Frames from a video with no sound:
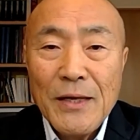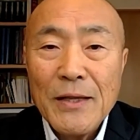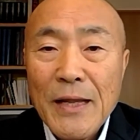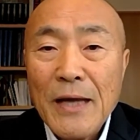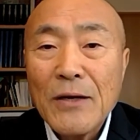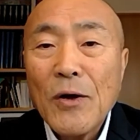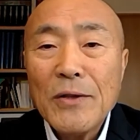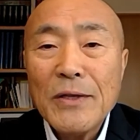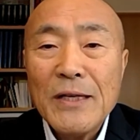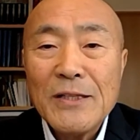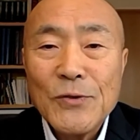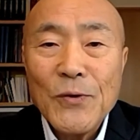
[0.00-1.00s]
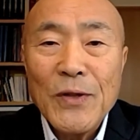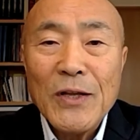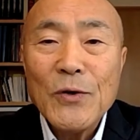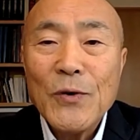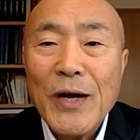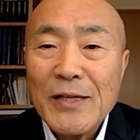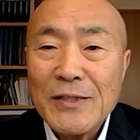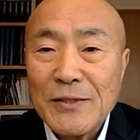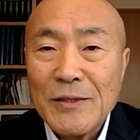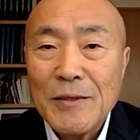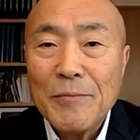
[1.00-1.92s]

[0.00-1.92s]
not only into the US,